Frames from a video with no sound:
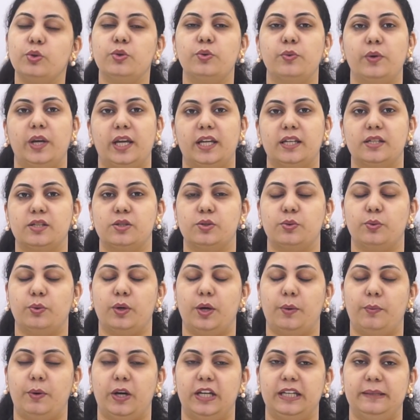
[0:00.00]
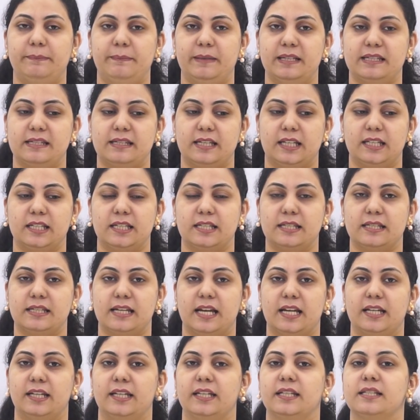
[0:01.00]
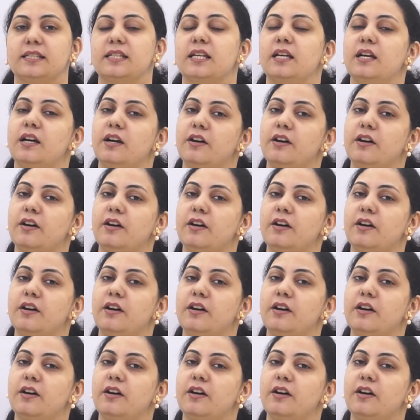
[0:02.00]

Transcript: tricks to avoid misunderstandings.